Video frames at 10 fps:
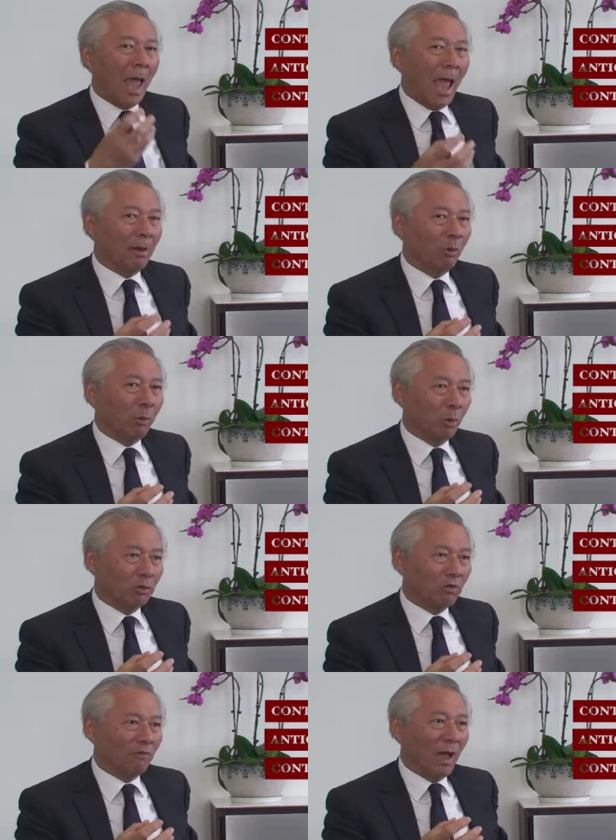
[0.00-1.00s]
And what we
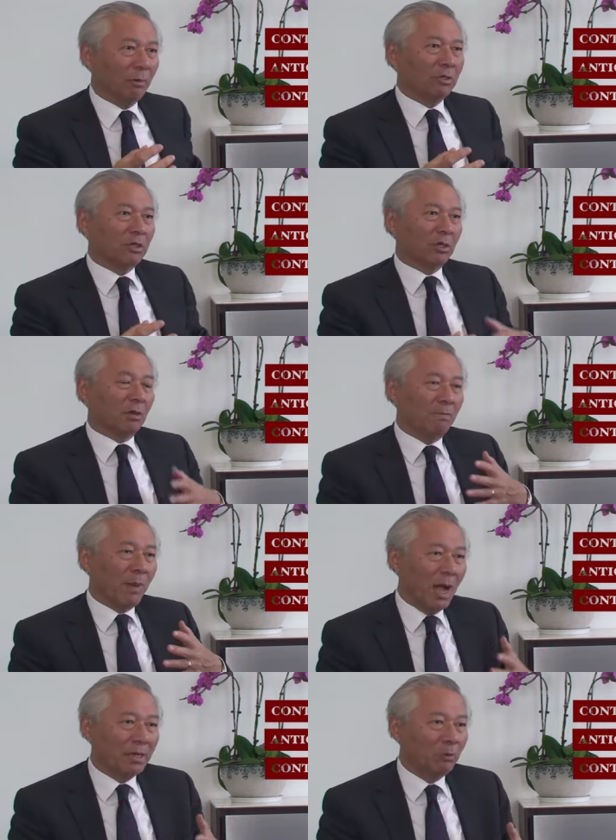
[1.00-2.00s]
also found was that
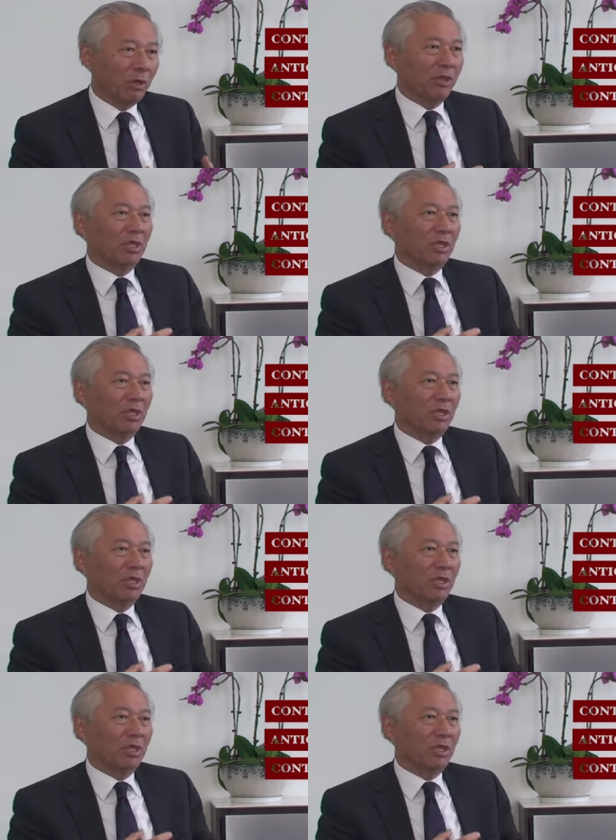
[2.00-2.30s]
combined with